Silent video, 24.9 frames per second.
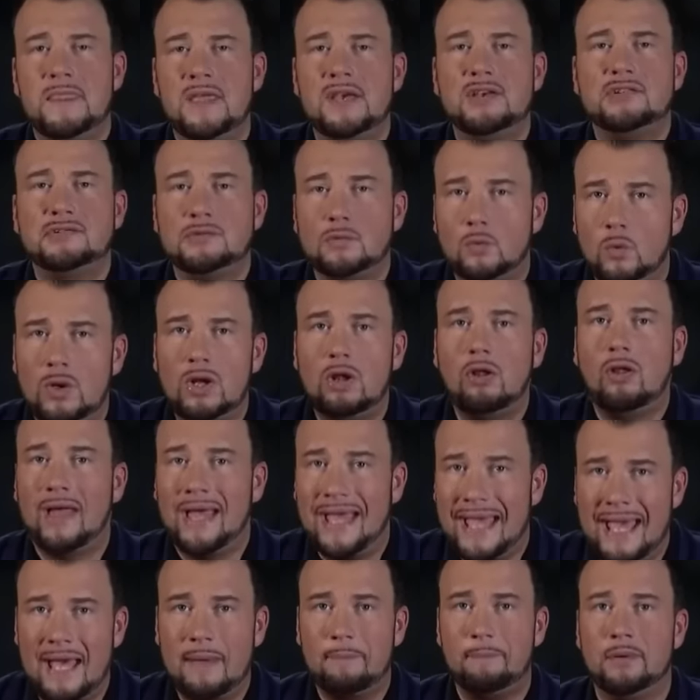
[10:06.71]
this will
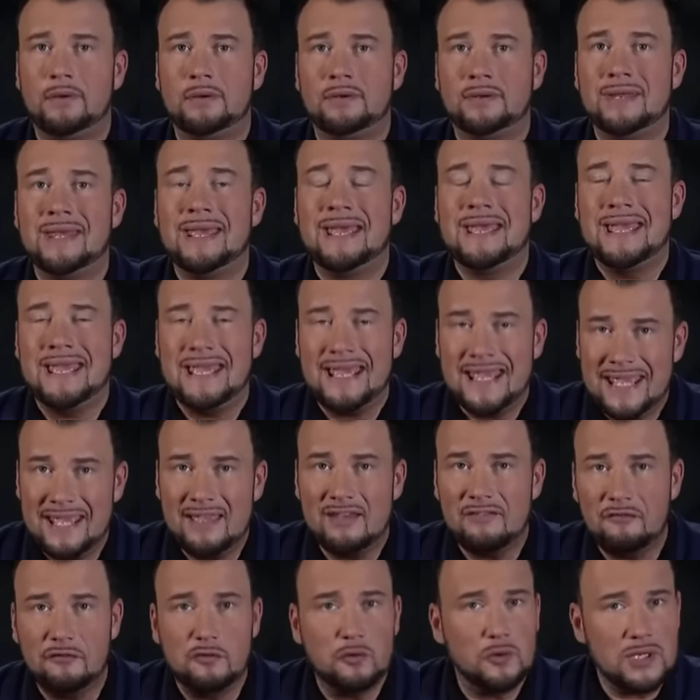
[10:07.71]
happen
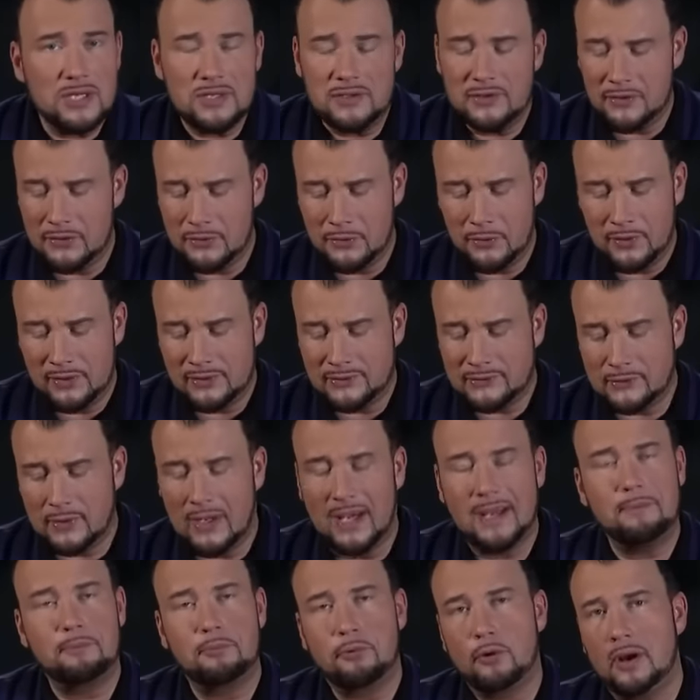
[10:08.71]
if we do. And so
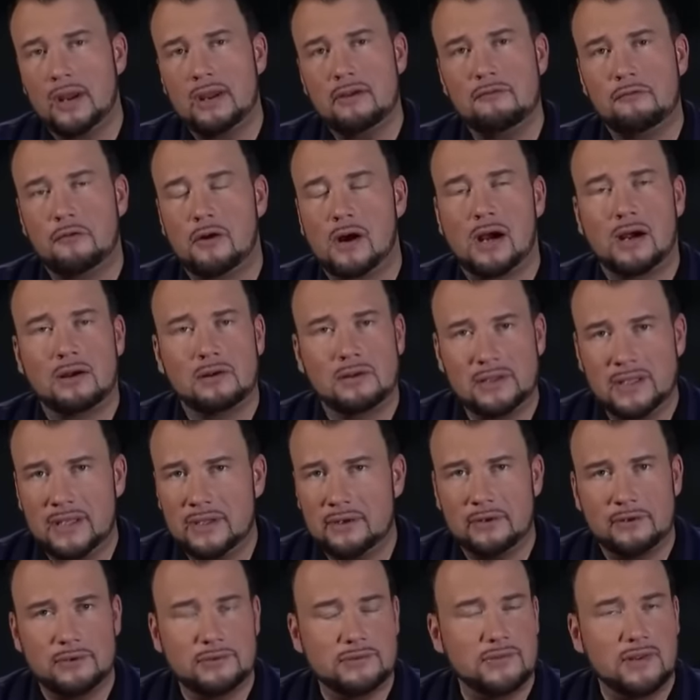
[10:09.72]
I pray for our
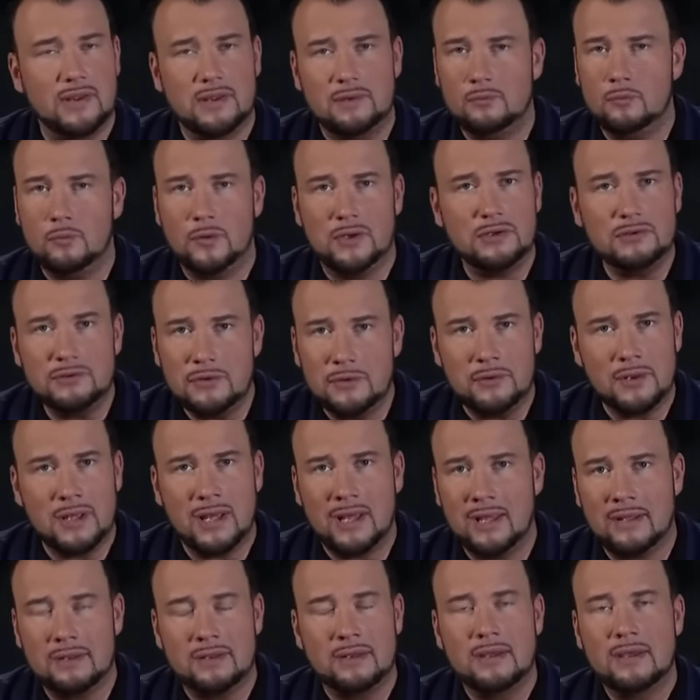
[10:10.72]
leaders that we do
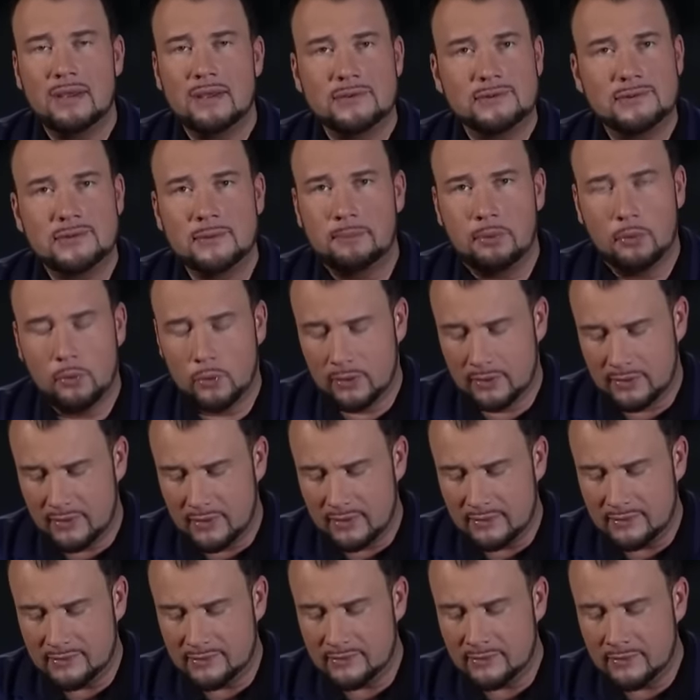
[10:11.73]
not support
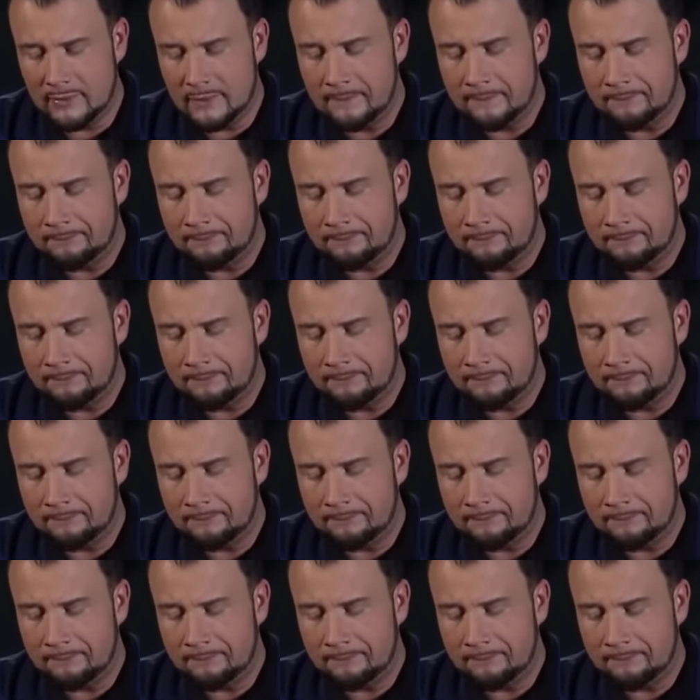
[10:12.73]
this.